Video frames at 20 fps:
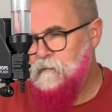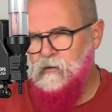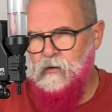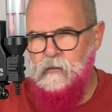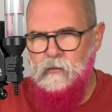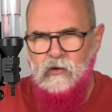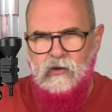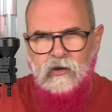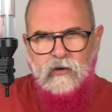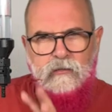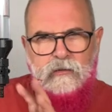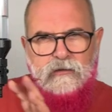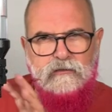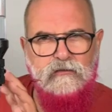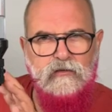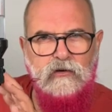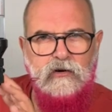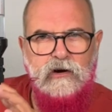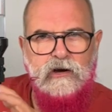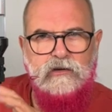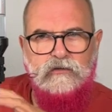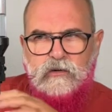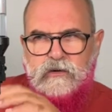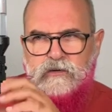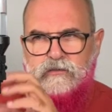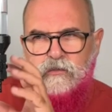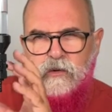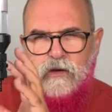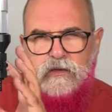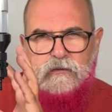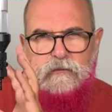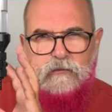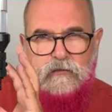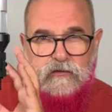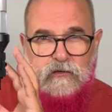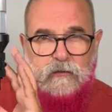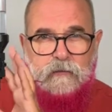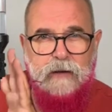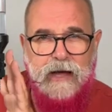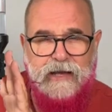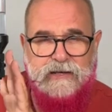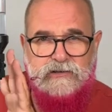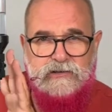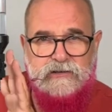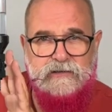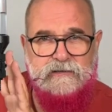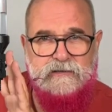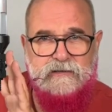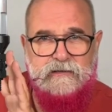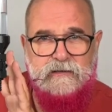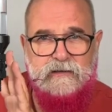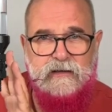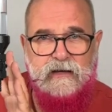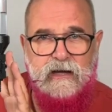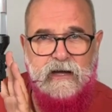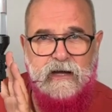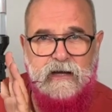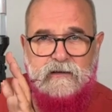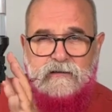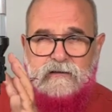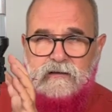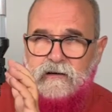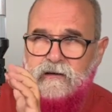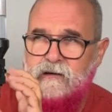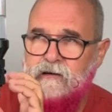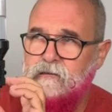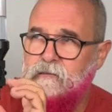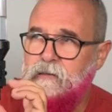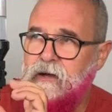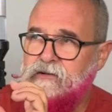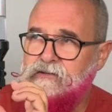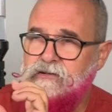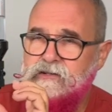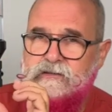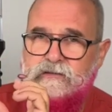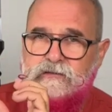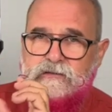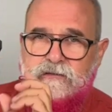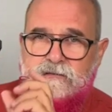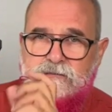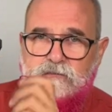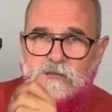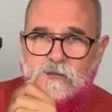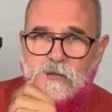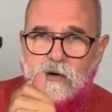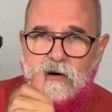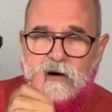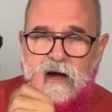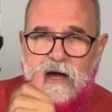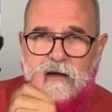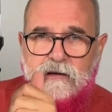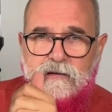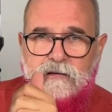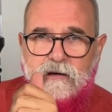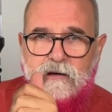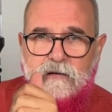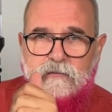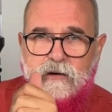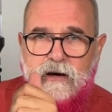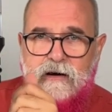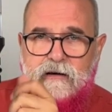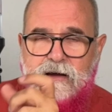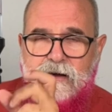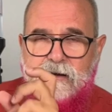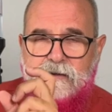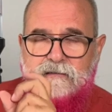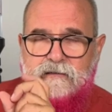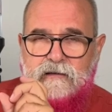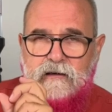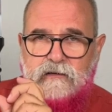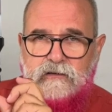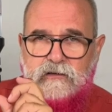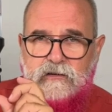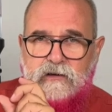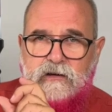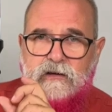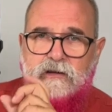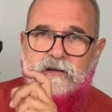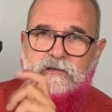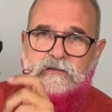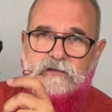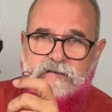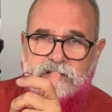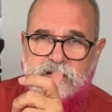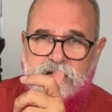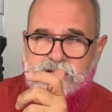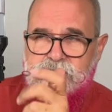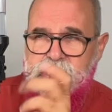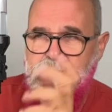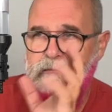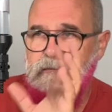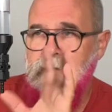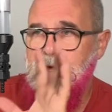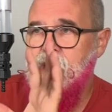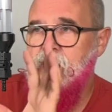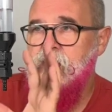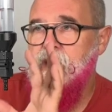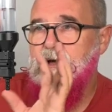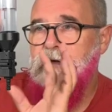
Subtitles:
The model before, it was with some batteries and batteries could wear out and you needed to change them.